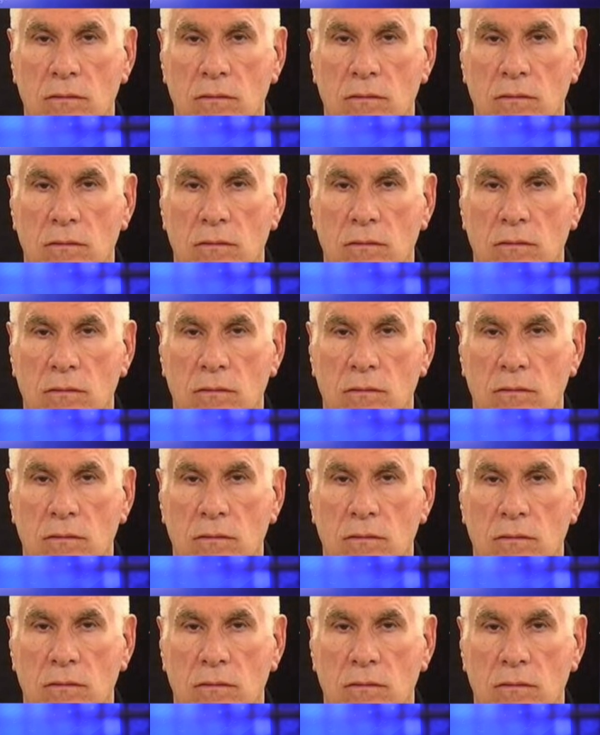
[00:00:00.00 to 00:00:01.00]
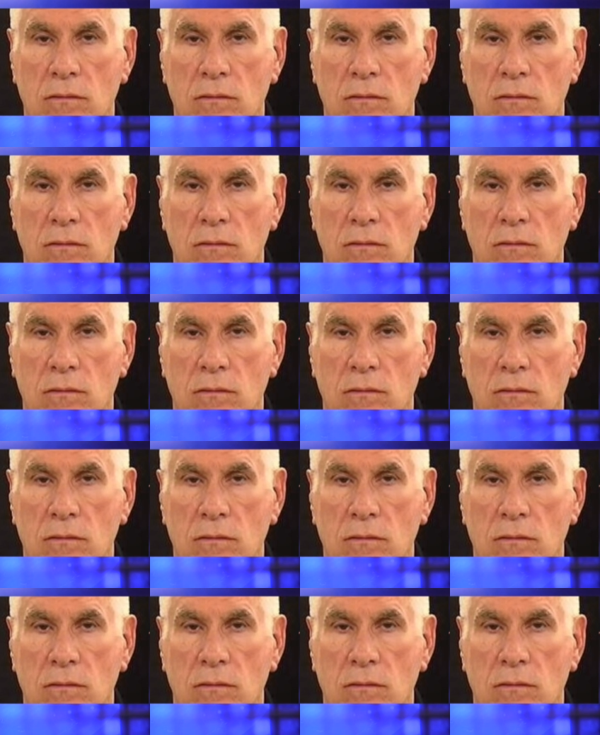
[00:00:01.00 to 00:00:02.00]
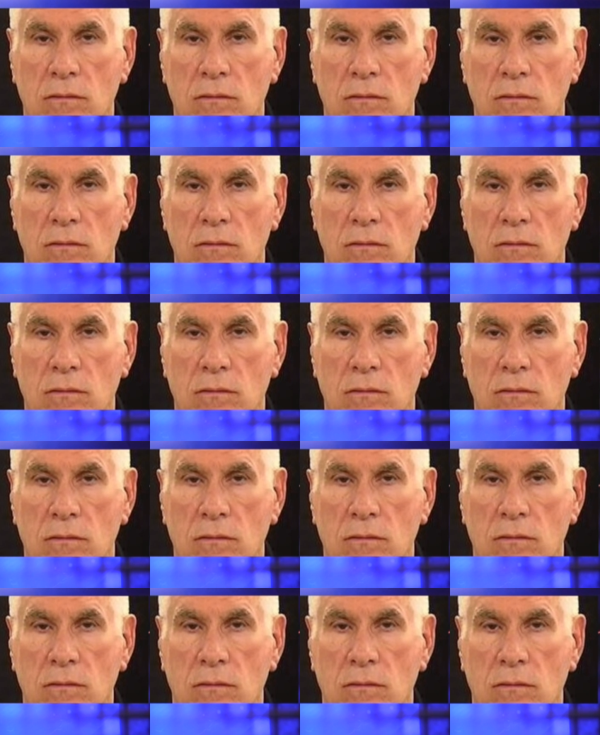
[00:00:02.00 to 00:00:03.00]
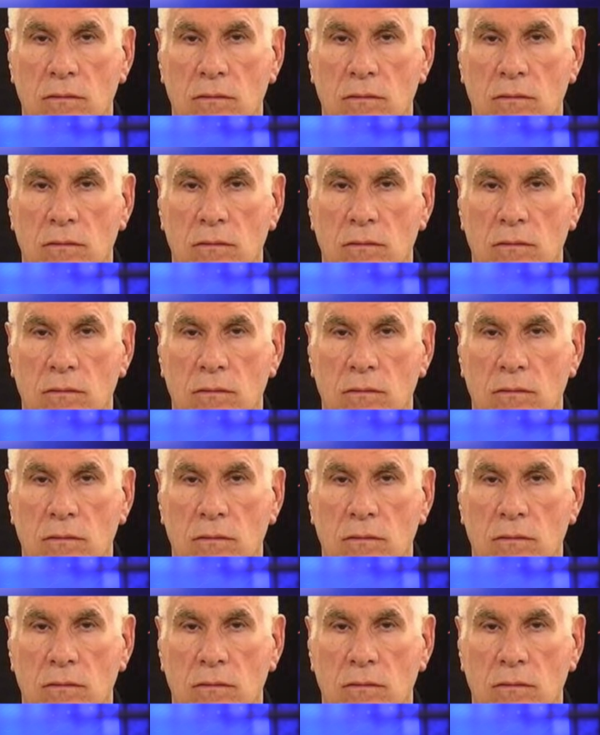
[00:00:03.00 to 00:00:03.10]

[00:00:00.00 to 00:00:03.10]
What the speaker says: This person isn't speaking.